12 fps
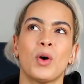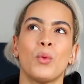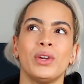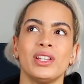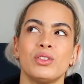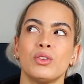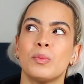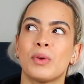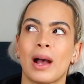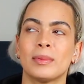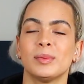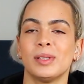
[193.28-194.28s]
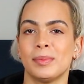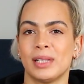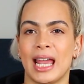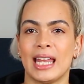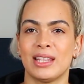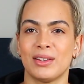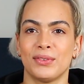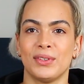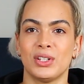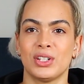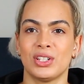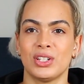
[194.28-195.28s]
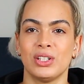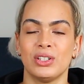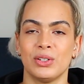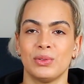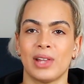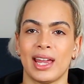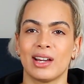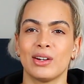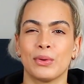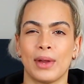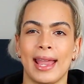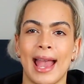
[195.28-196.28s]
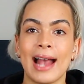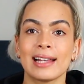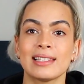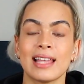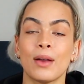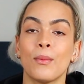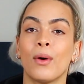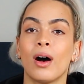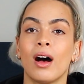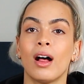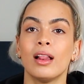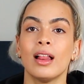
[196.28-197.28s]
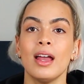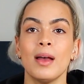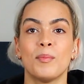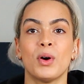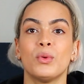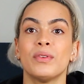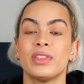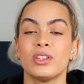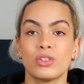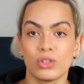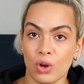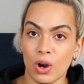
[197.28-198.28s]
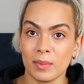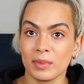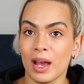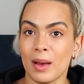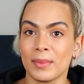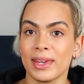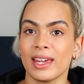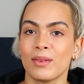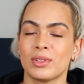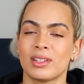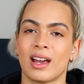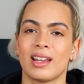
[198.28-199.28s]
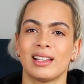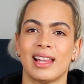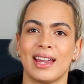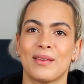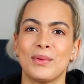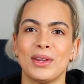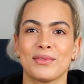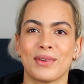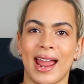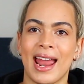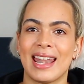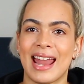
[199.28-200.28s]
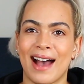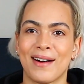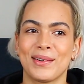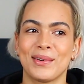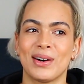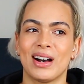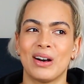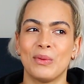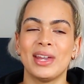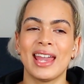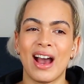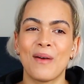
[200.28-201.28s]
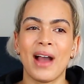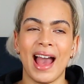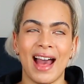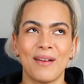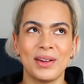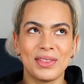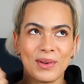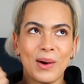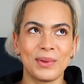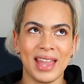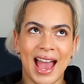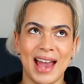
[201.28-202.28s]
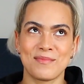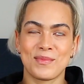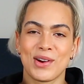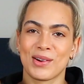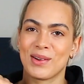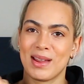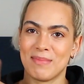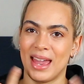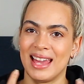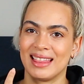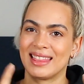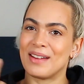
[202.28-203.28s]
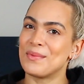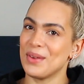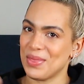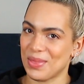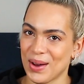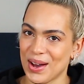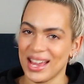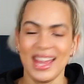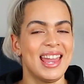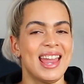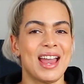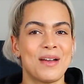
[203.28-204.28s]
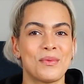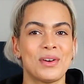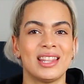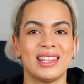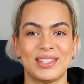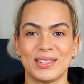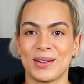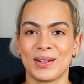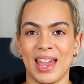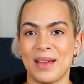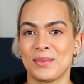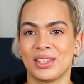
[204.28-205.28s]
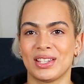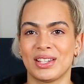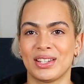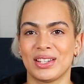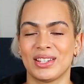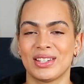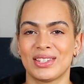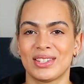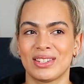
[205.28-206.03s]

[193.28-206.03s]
We do probably plan in the future to do like a gray accent wall, but with the storm coming, it was kind of like we ran out. We thought we had more gray paint than we thought, and when the snow came with the